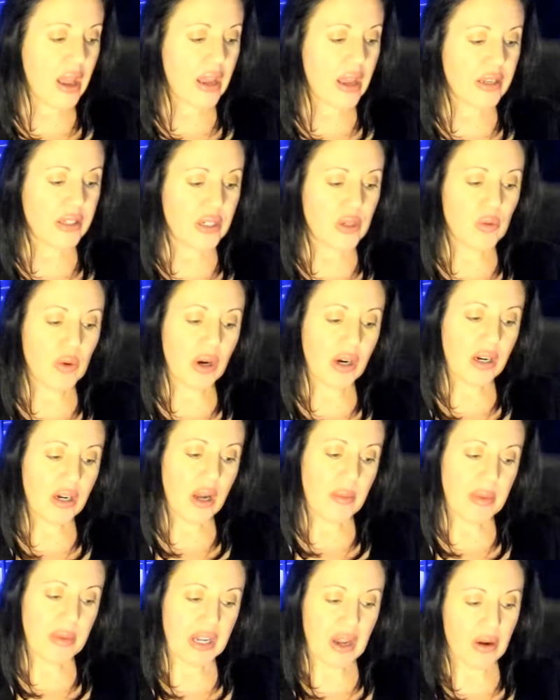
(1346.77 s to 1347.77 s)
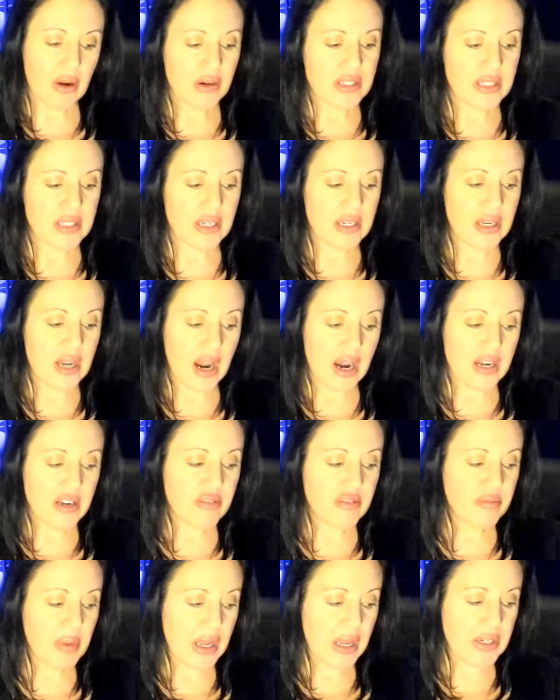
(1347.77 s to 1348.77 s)
And you are coming out as a nine
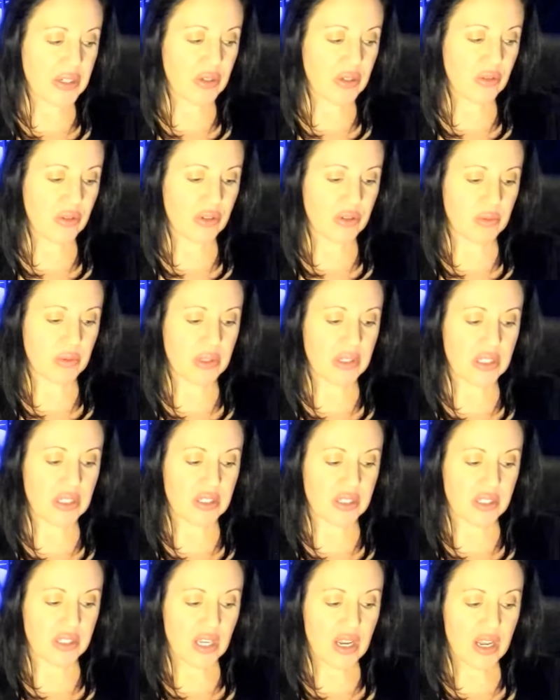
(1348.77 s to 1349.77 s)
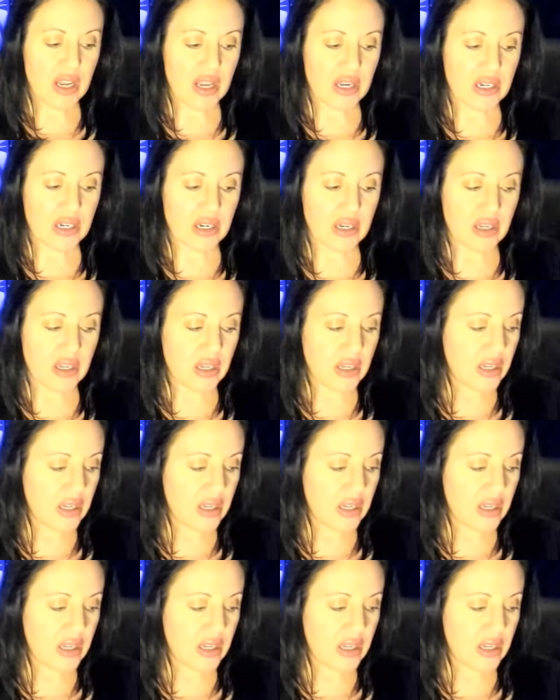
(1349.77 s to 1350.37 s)
of pentacles with the sun